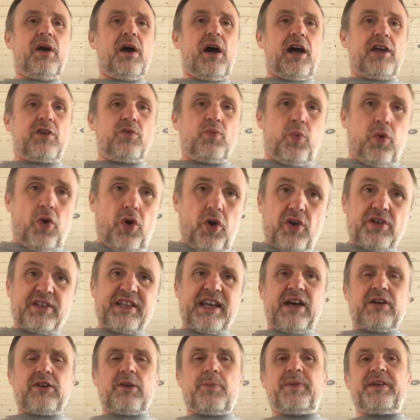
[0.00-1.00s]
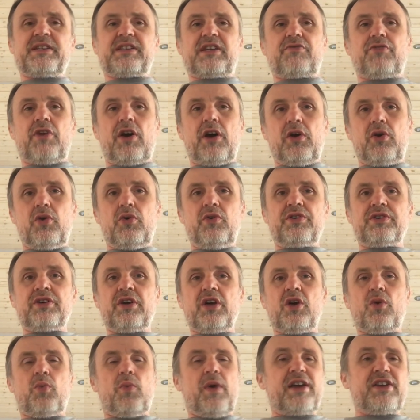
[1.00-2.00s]
and walk down a busy road
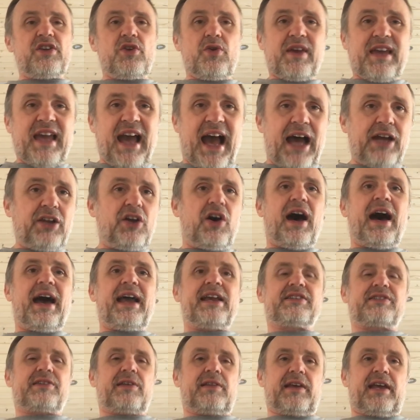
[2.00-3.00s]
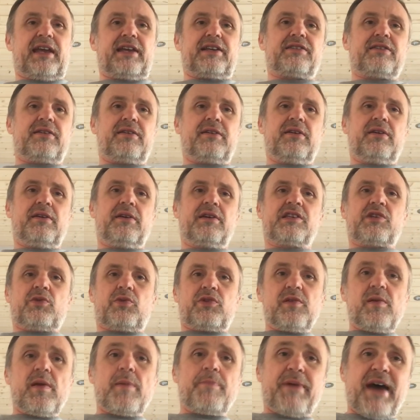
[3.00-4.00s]
where you cannot isolate. So
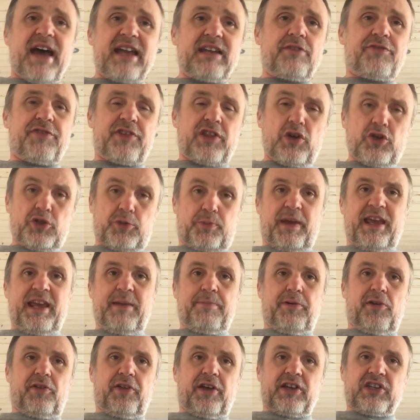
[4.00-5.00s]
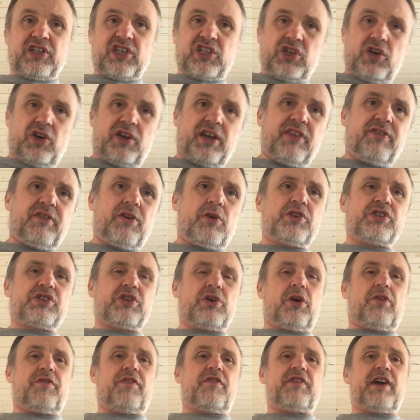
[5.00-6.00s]
wouldn't it be better for those people that are stuck in those
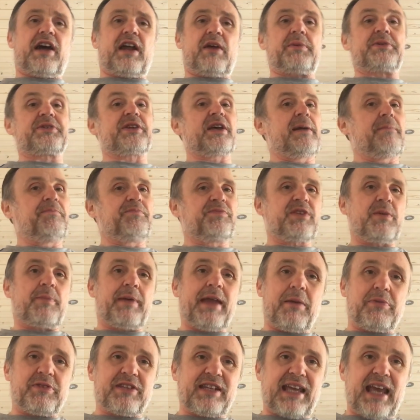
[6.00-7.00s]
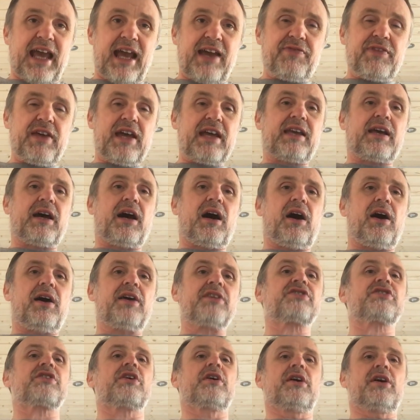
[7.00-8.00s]
sort of environments to be able to get in their
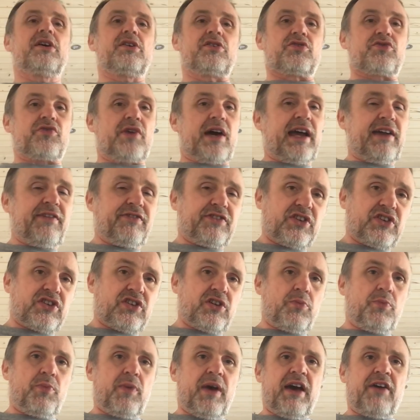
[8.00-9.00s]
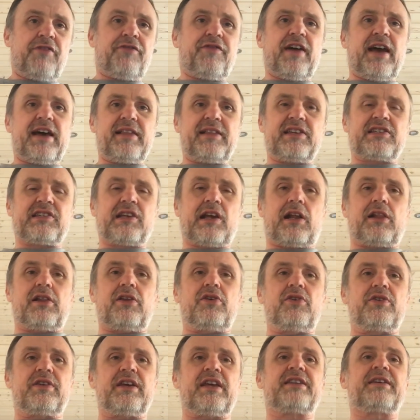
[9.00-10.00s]
cars, drive to somewhere fairly
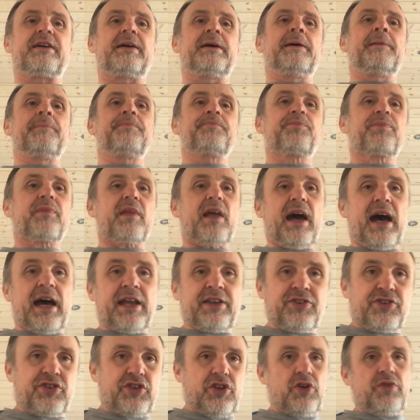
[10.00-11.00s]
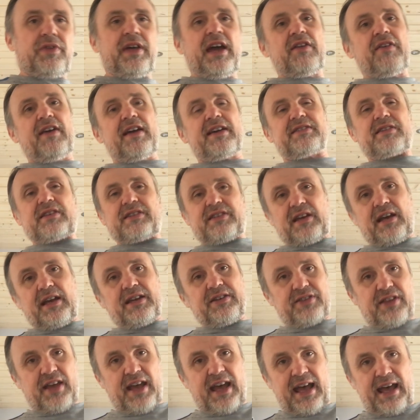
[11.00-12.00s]
secluded and do their
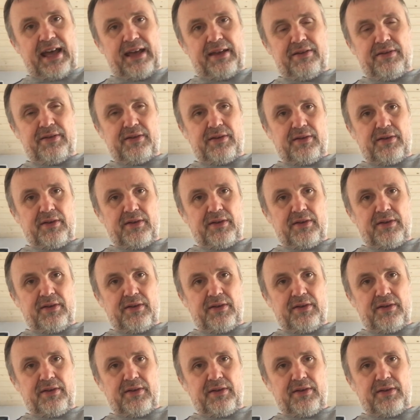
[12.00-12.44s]
exercise there